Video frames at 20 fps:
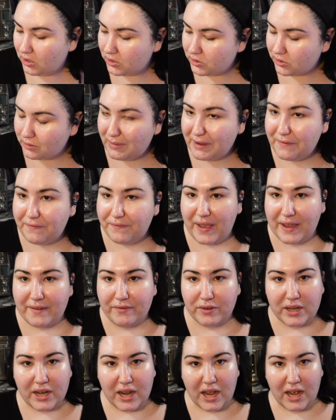So my
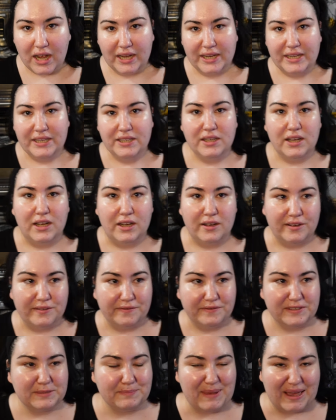favorite kind
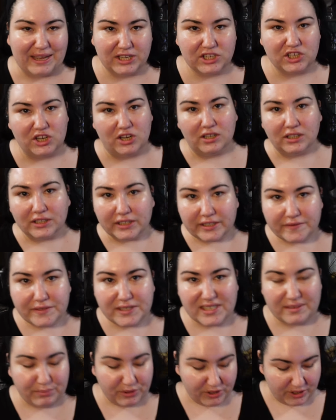of Spanish olives
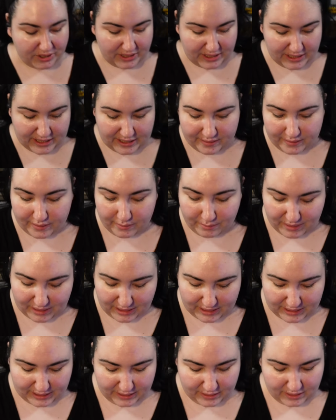to put in
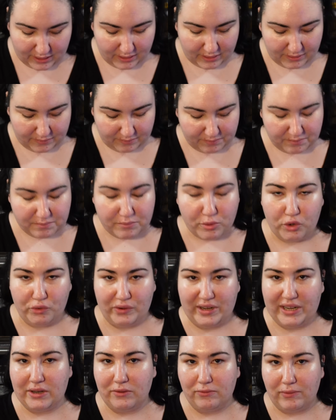my Puerto
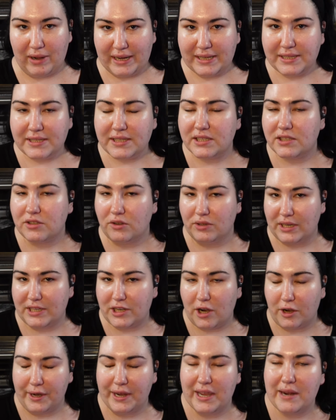Rican rice is sold at
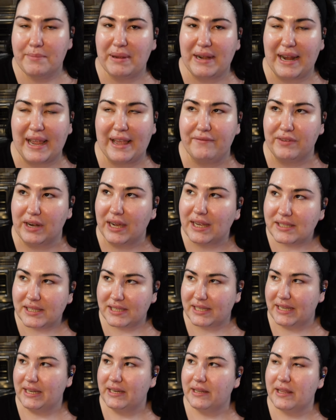Target, but I have not
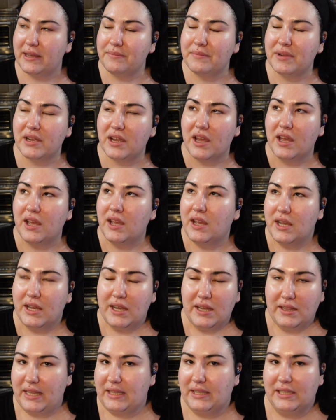seen them
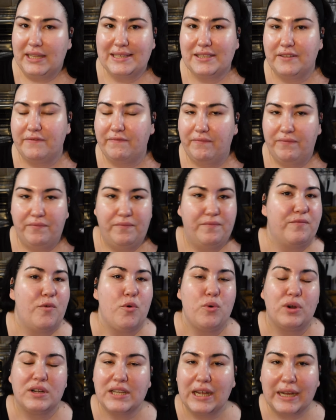like the last
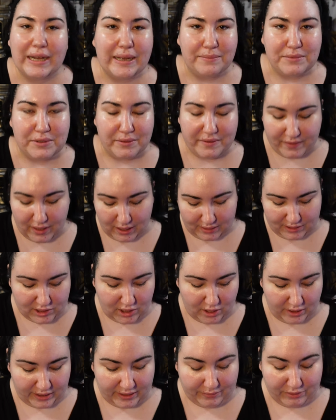4 times we've gone to
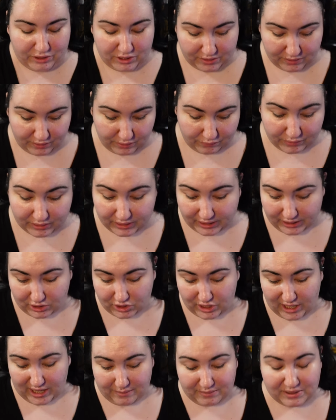Target, which is really a
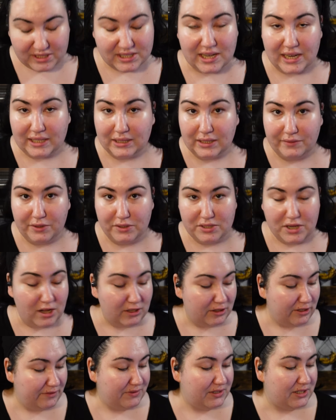shame because I love those
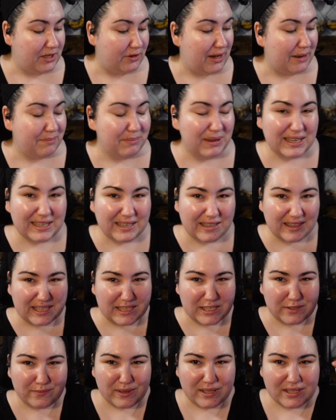olives. So I picked
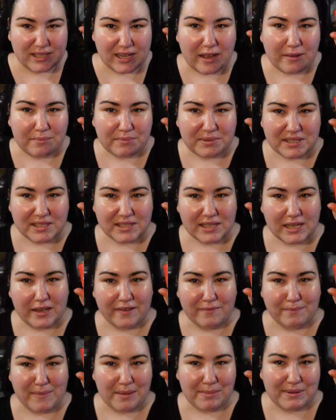these ones up to see
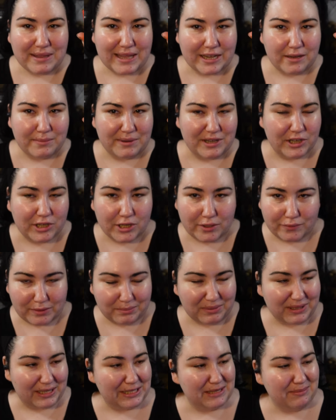if maybe they could be a good
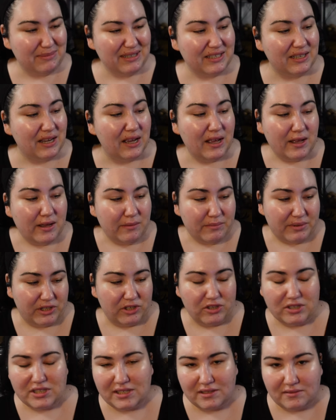replacement, but they're
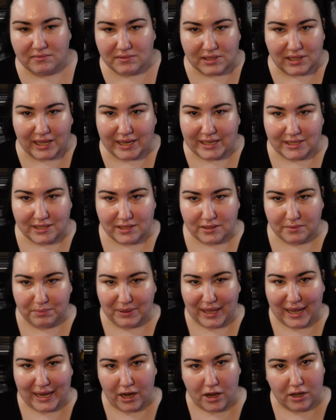just sliced
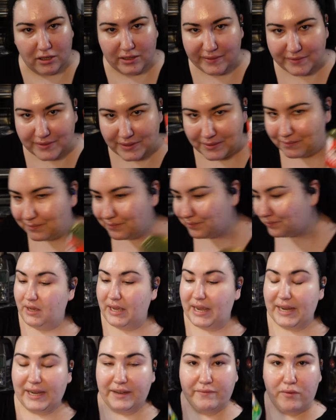black olives.
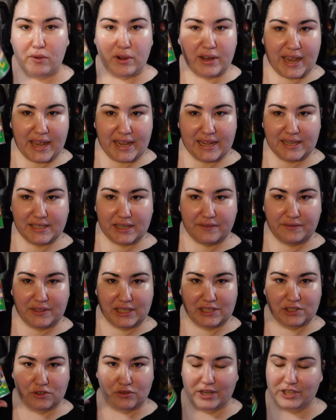I got 4 cans of
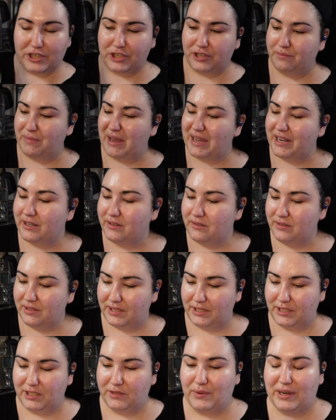these crushed tomatoes.
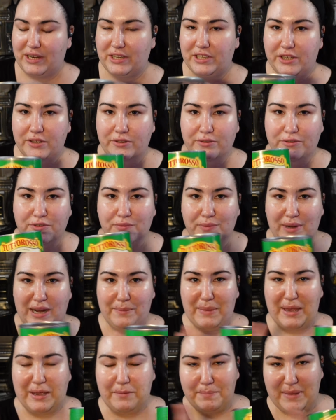This is what I use when I
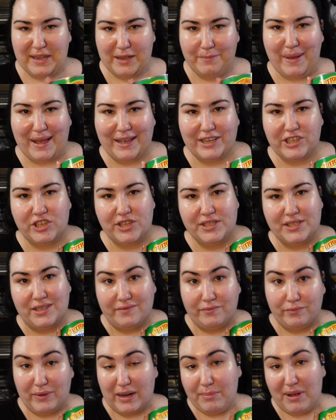make big batches
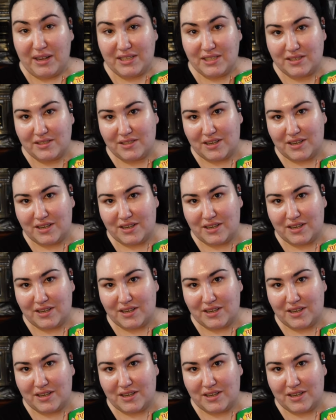of red pasta